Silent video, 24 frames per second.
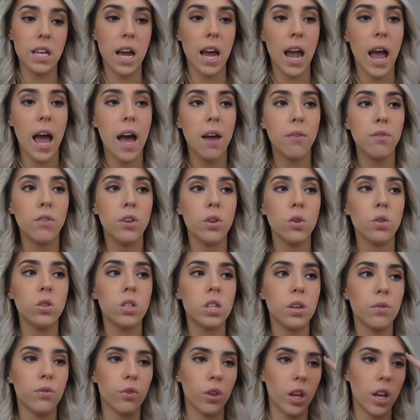I have used
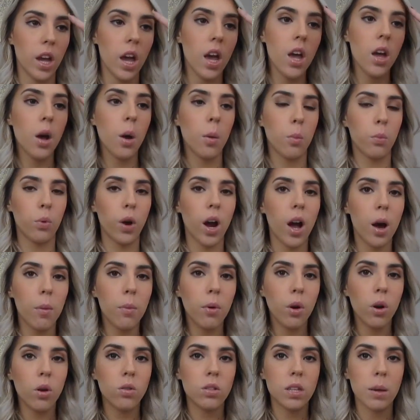it for like brow
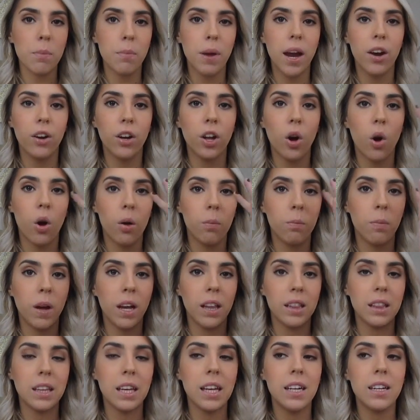bones and paired it on my
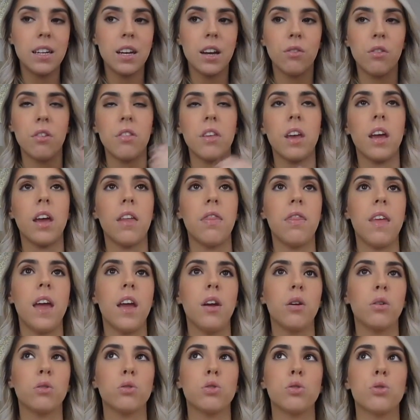lid and everything, and
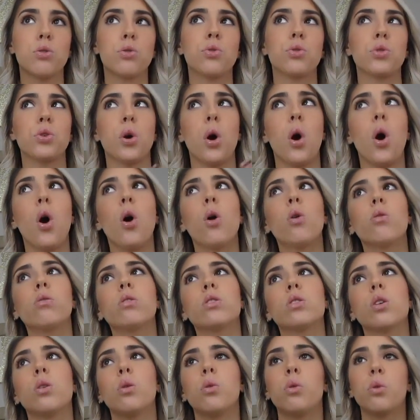they are so
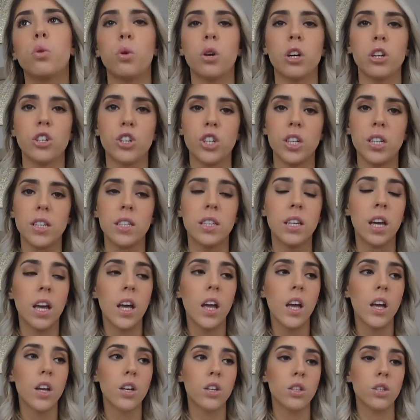gorgeous.
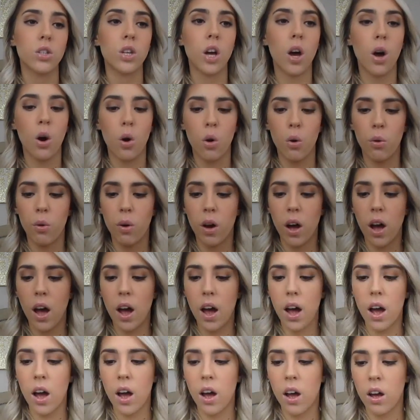So
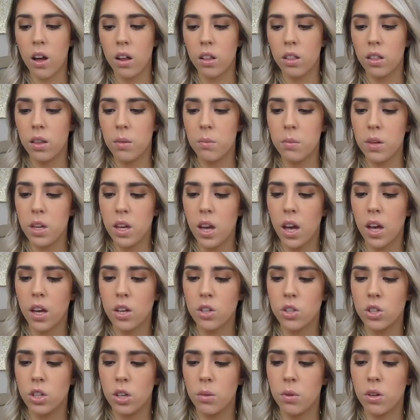let me
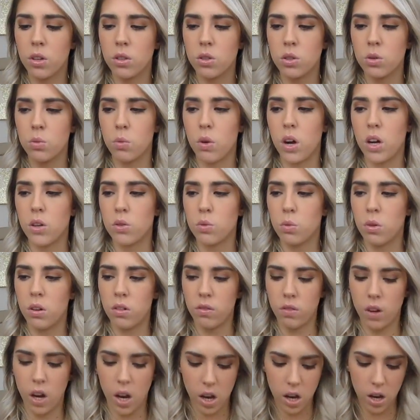actually, I'm gonna swatch
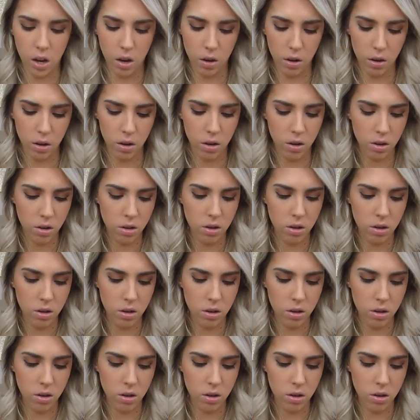one right here.